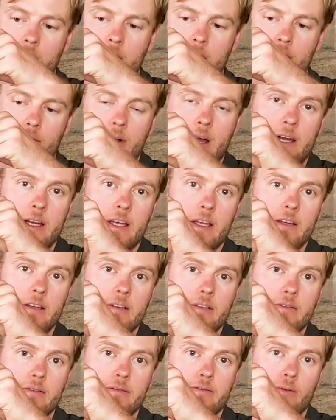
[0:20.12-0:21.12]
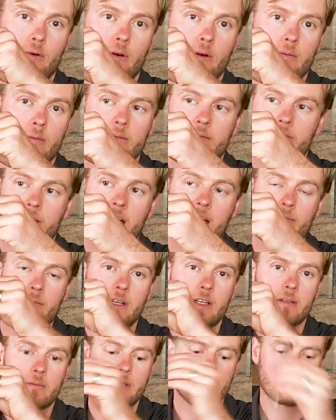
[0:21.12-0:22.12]
threaded four, five
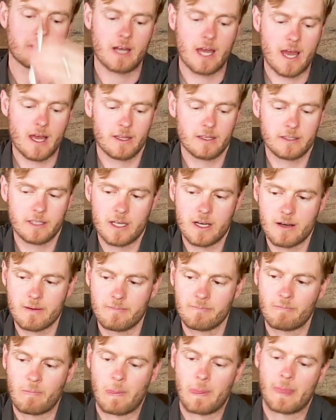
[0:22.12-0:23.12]
millimeter Allen there.